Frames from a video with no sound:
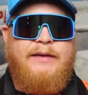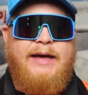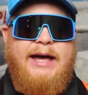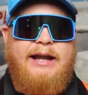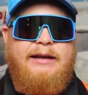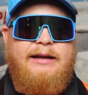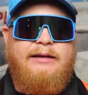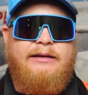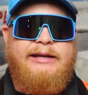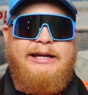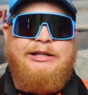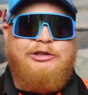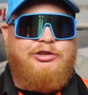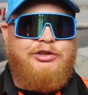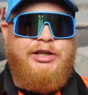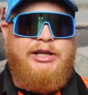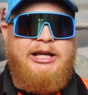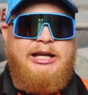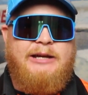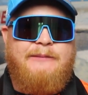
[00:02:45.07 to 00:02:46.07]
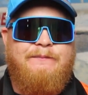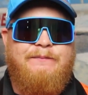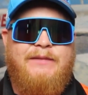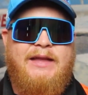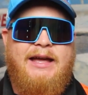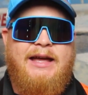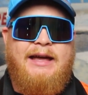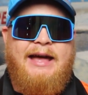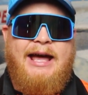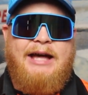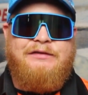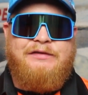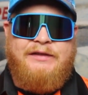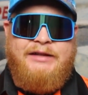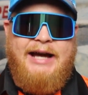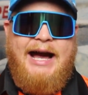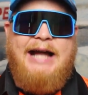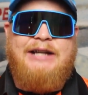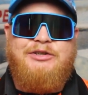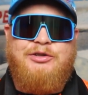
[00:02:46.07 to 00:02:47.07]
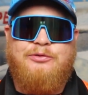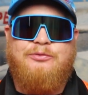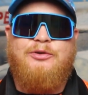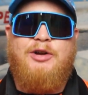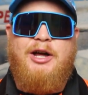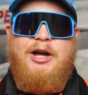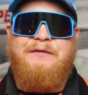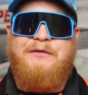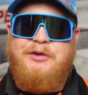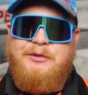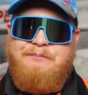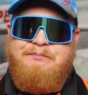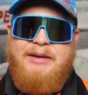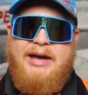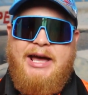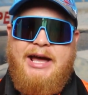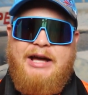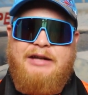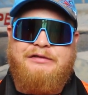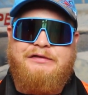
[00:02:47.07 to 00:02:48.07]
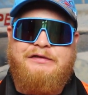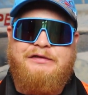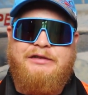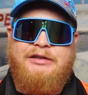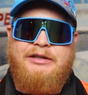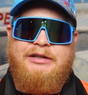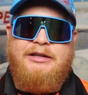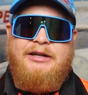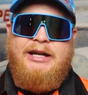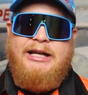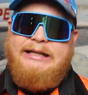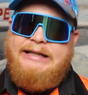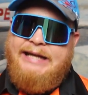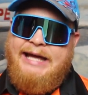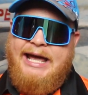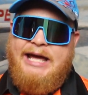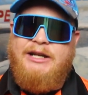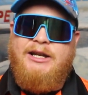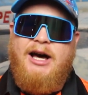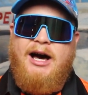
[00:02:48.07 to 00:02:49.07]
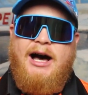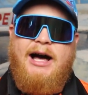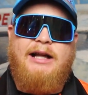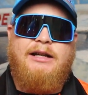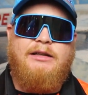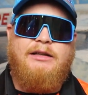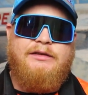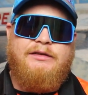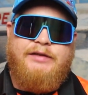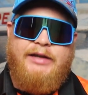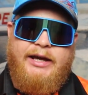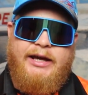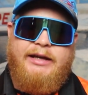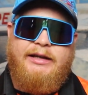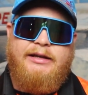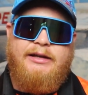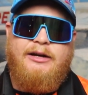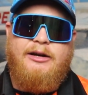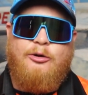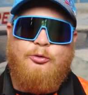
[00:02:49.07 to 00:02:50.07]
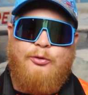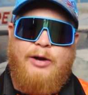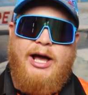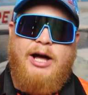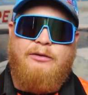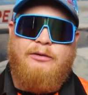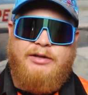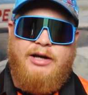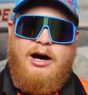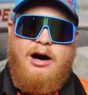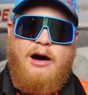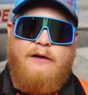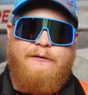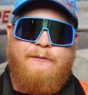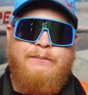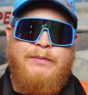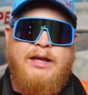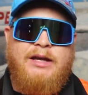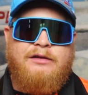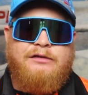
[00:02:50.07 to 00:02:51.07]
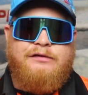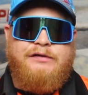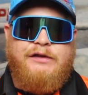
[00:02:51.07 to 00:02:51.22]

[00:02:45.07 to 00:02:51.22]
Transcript: that each team has got to run their best and cannot take a round off.